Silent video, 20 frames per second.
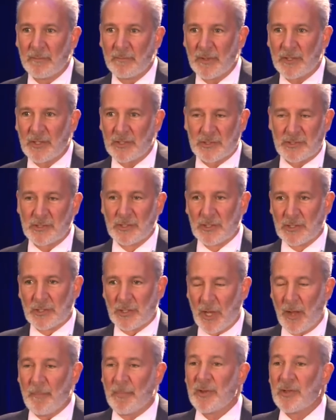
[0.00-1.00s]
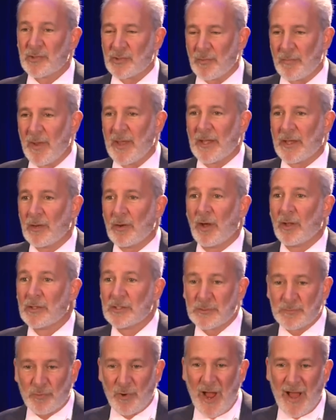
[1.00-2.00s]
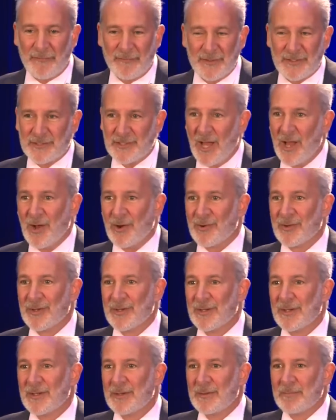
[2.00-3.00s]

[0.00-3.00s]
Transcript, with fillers: Because companies are making all these profits? now.